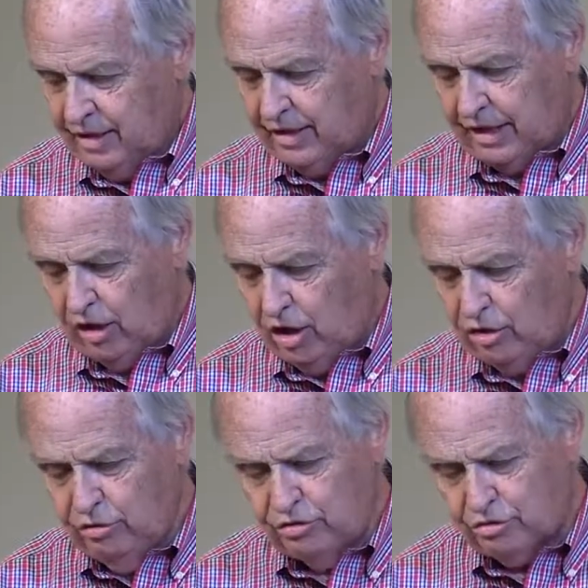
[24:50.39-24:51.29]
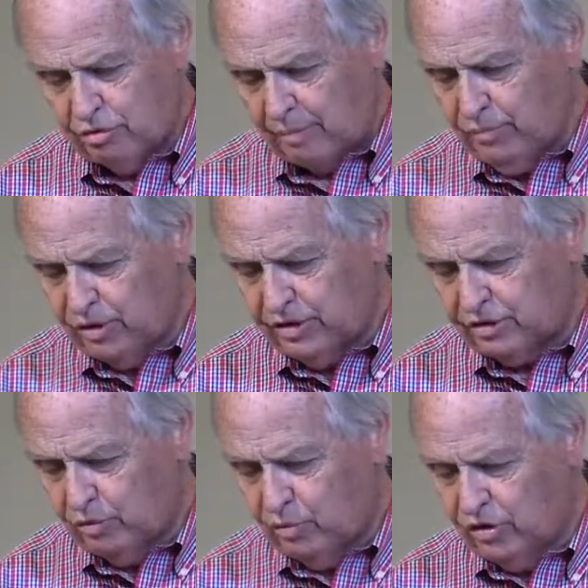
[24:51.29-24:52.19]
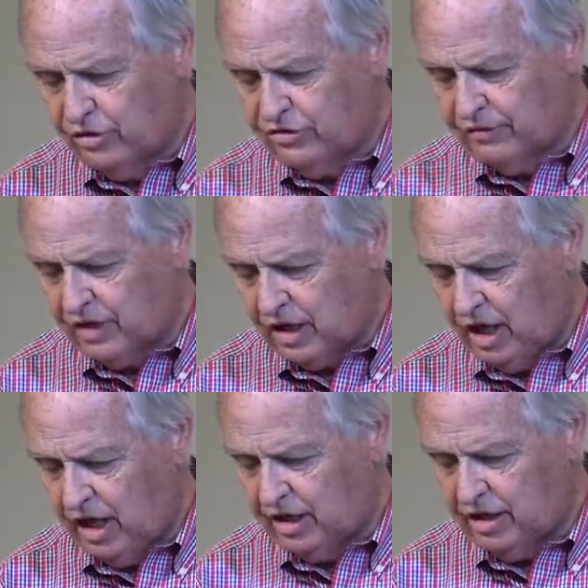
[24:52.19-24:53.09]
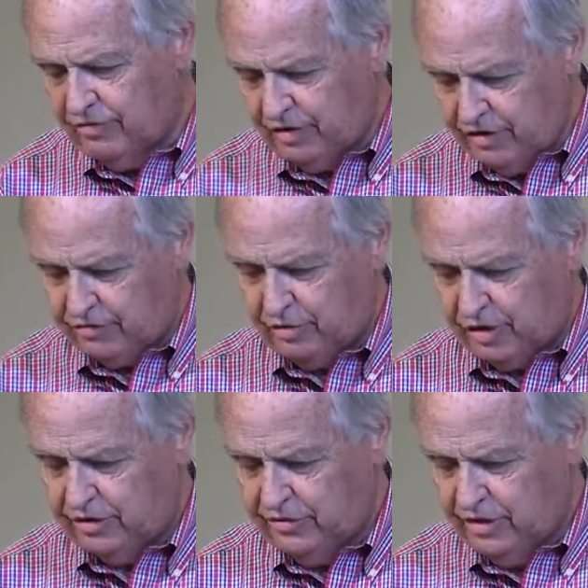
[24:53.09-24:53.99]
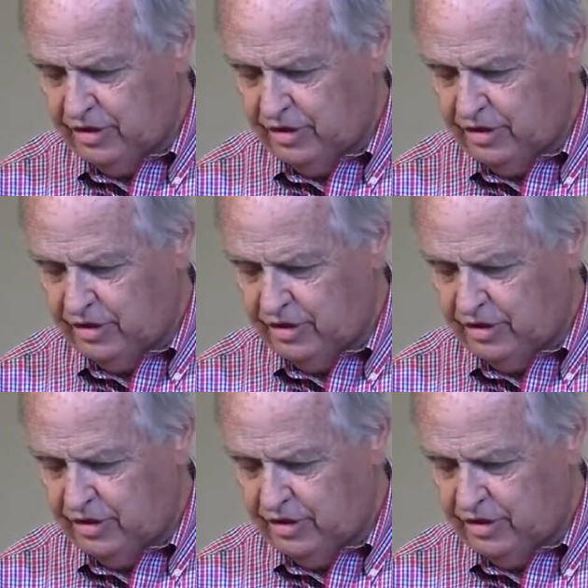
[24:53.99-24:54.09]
Then all who trembled at the words of the God of Israel,